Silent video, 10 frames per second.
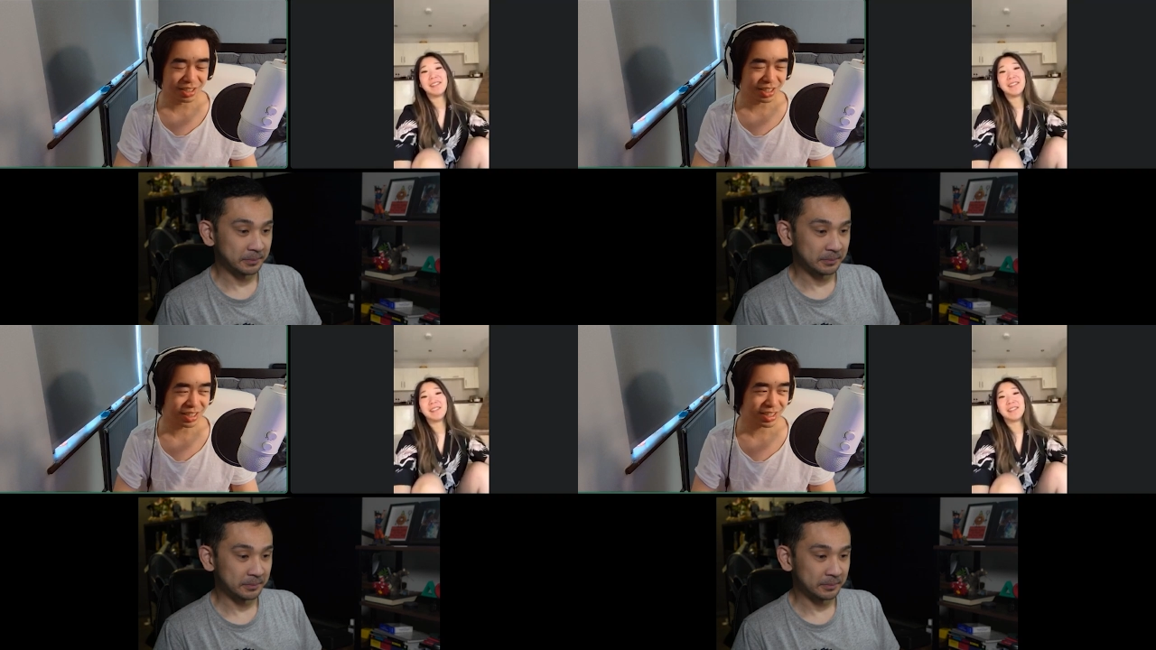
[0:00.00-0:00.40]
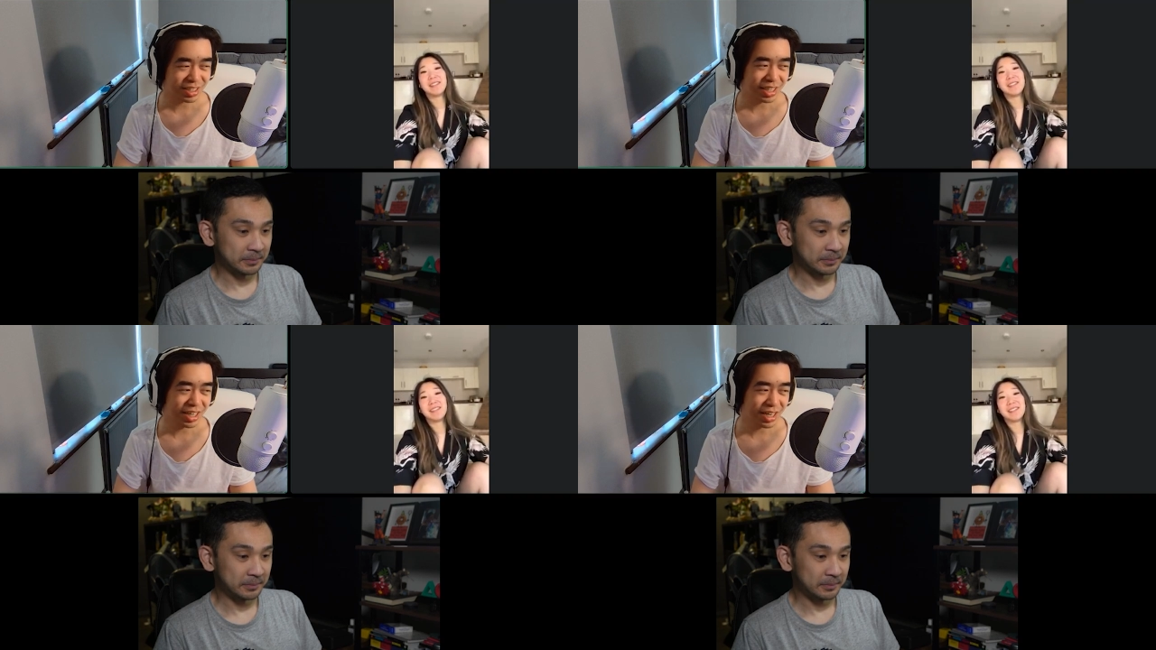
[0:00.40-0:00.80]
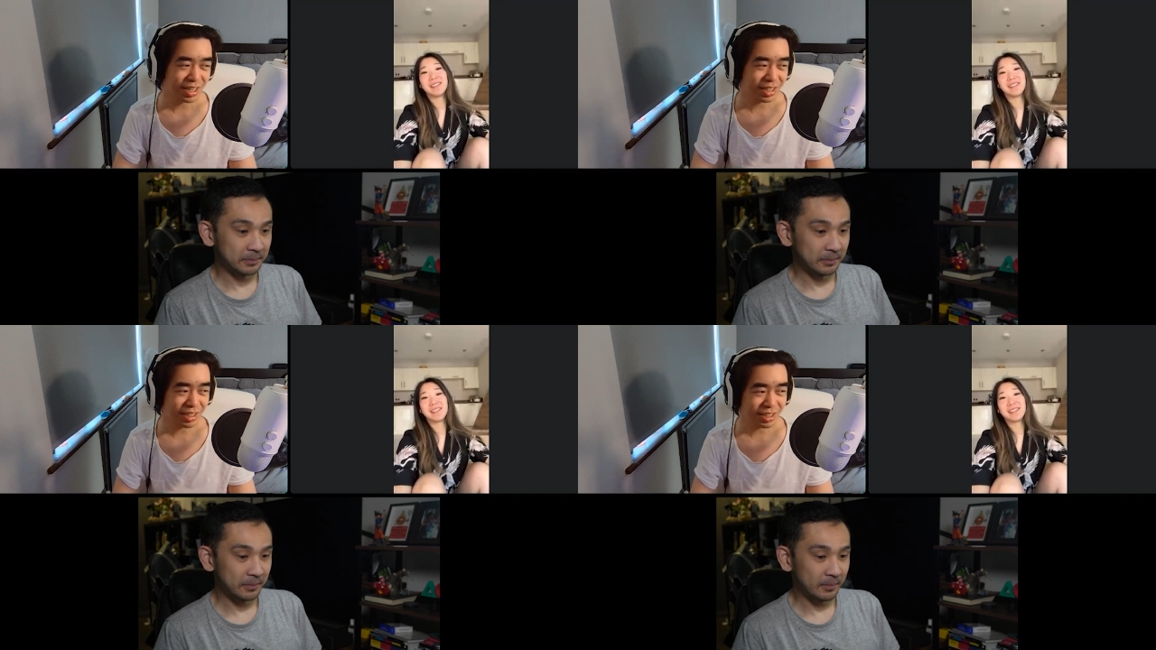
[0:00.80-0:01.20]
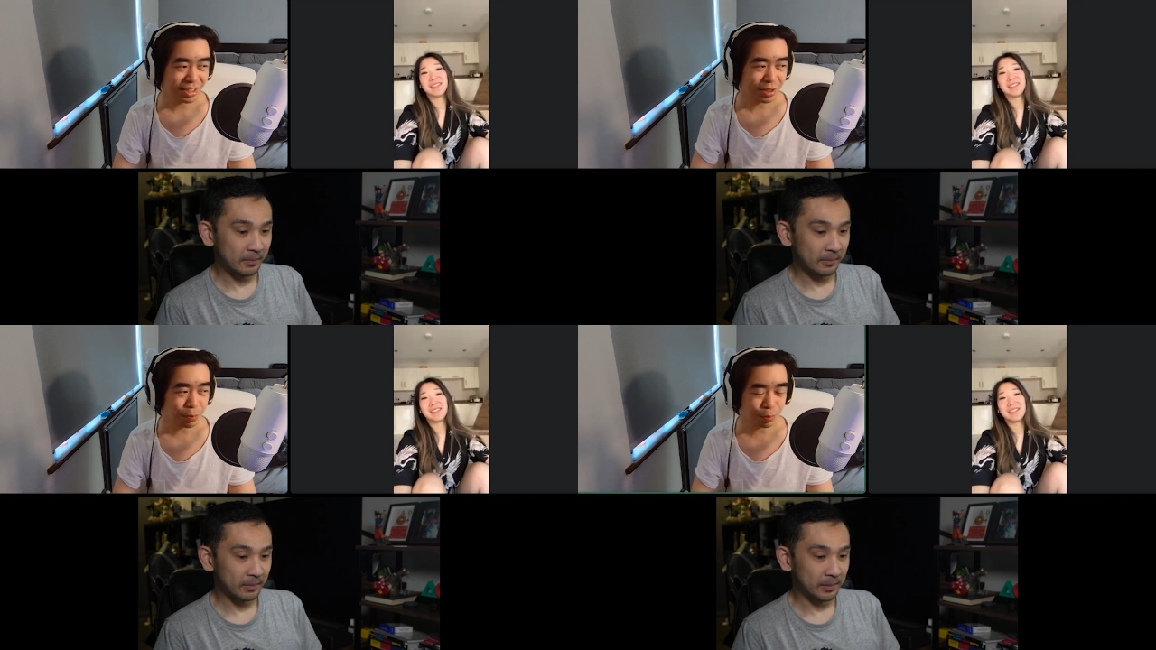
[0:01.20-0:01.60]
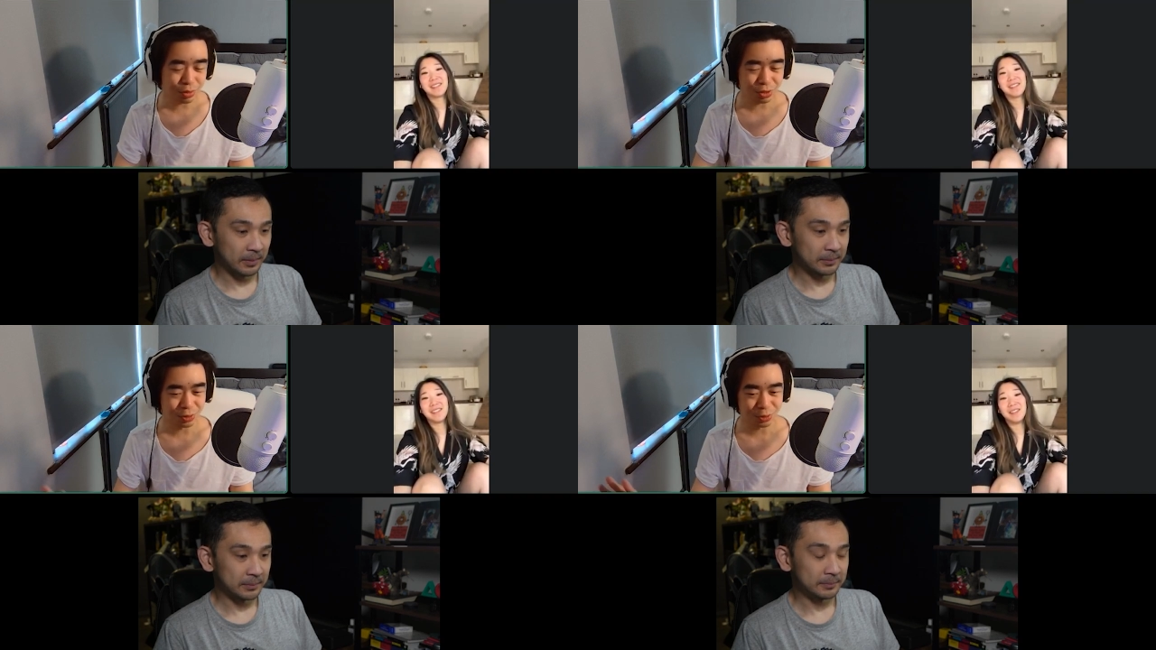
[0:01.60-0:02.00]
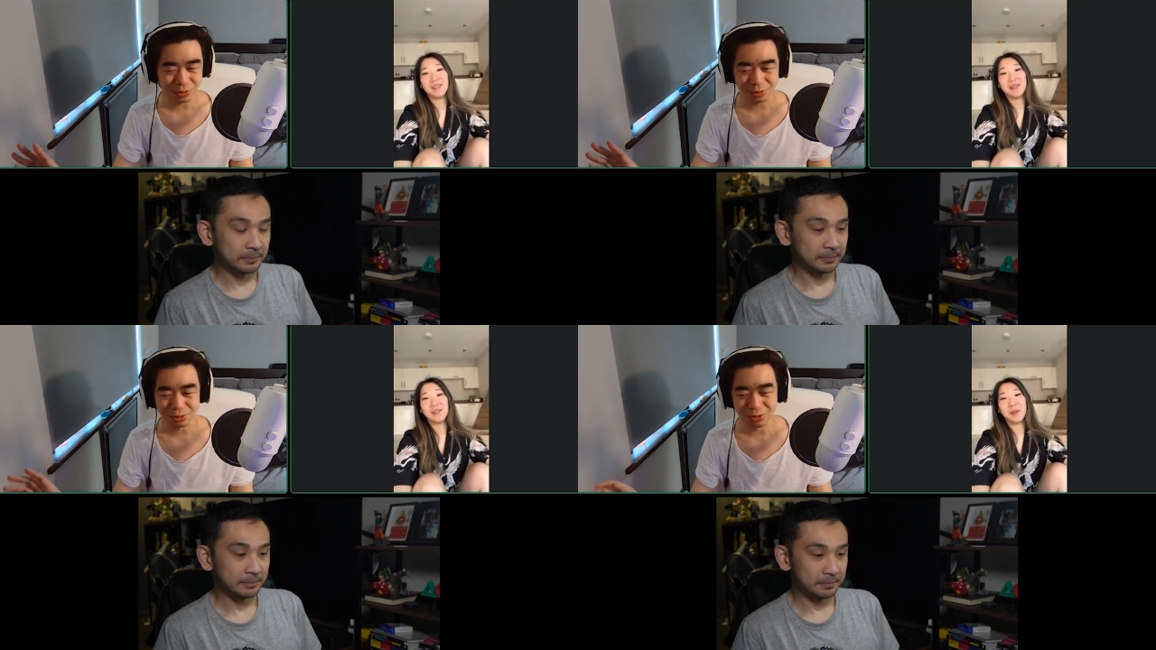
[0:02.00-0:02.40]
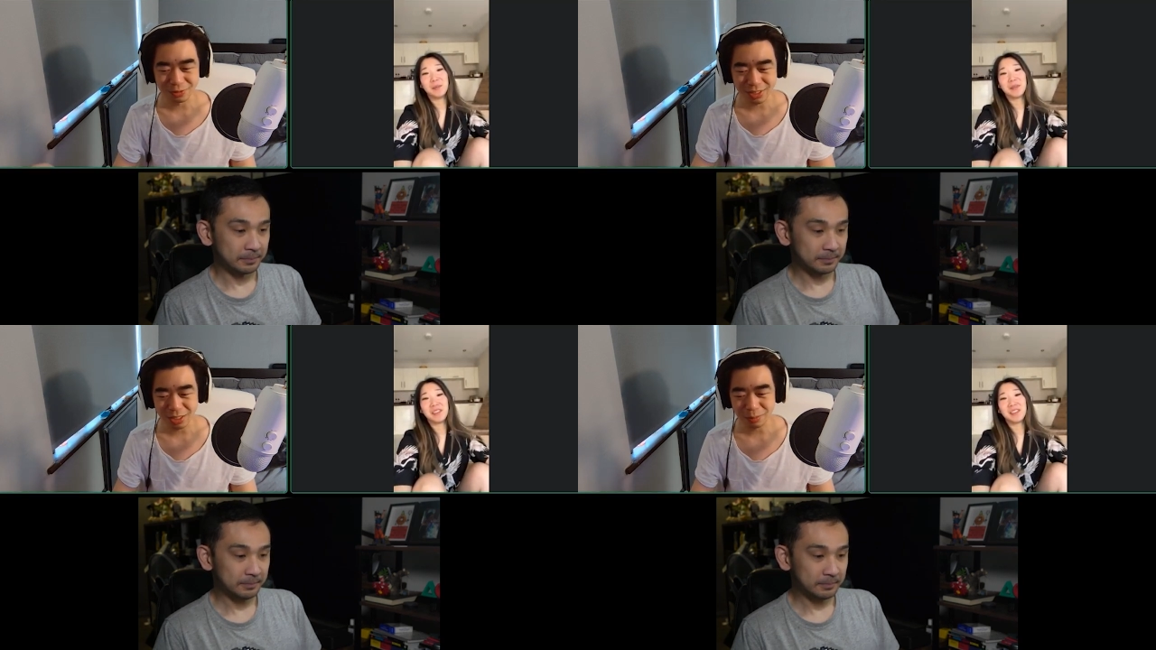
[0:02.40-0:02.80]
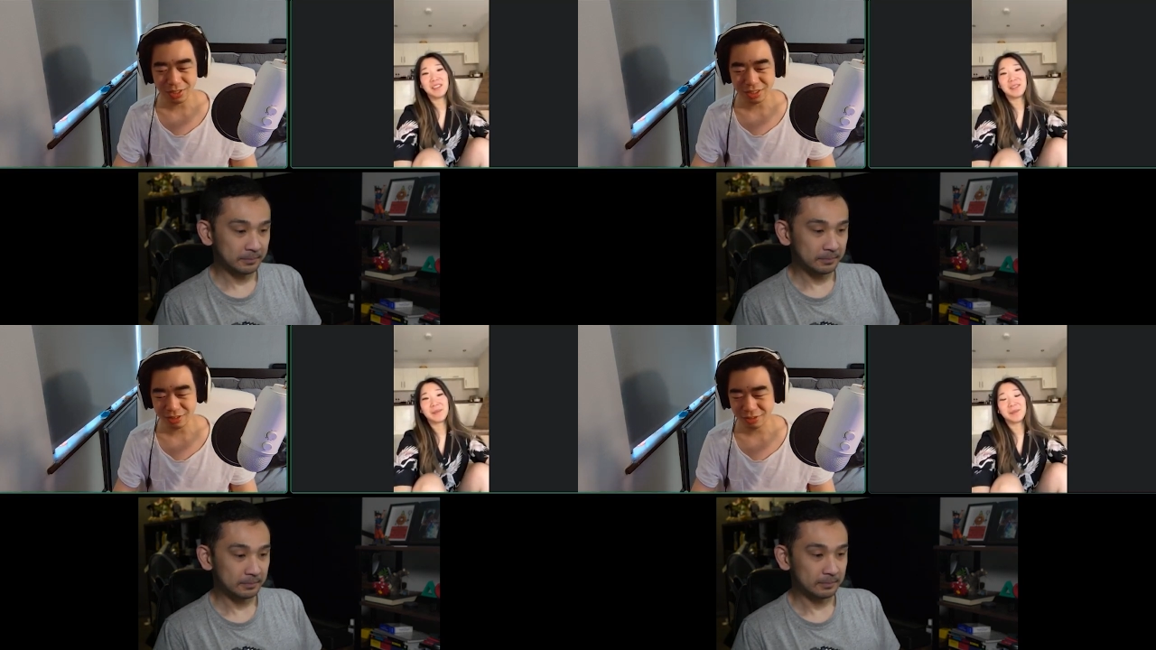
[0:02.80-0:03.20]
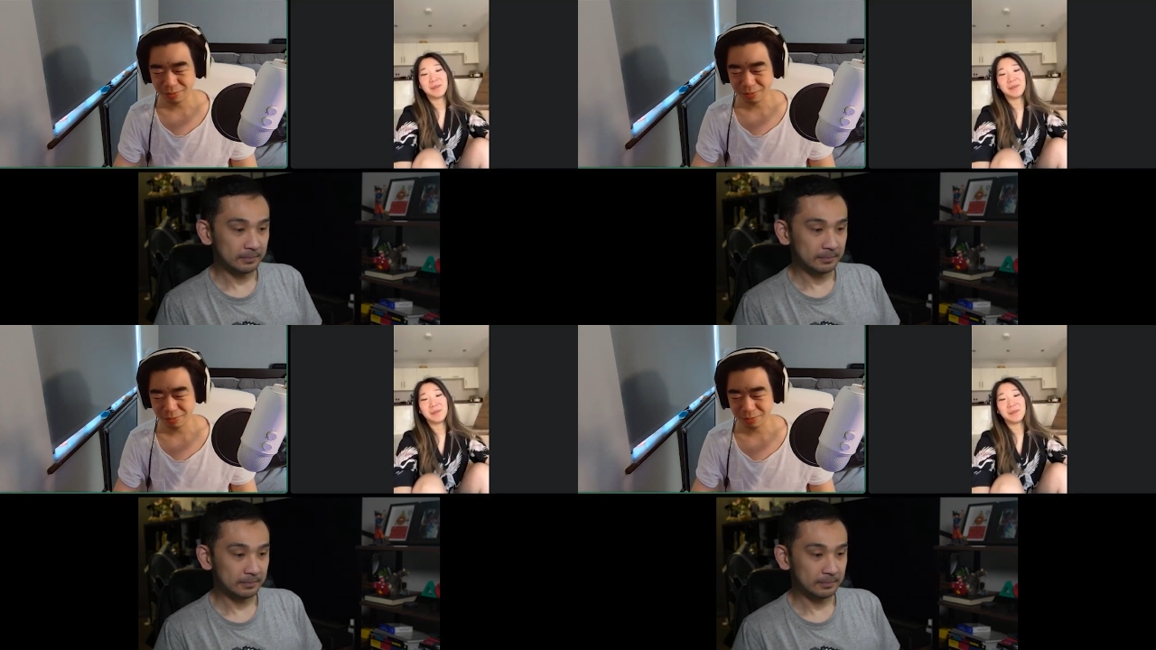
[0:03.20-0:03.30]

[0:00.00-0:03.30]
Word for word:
Speaker 1: just puked all over that bin.